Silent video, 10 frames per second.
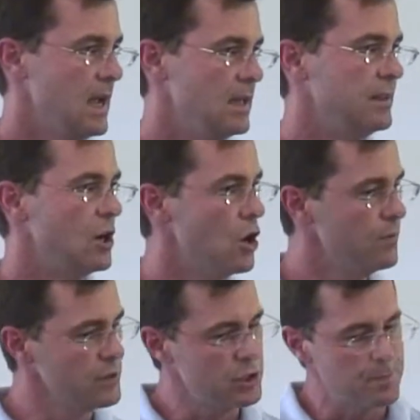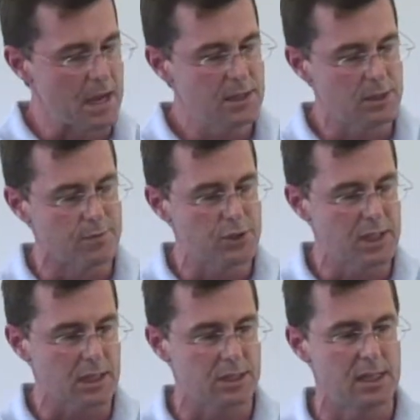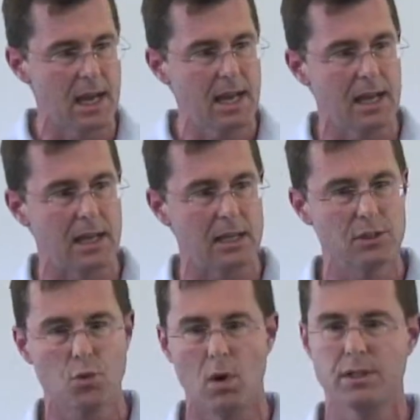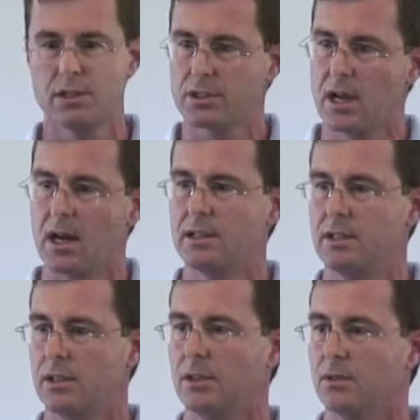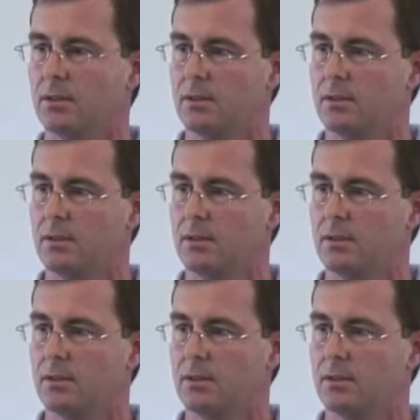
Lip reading: And then over the space of 6 days, what does God do?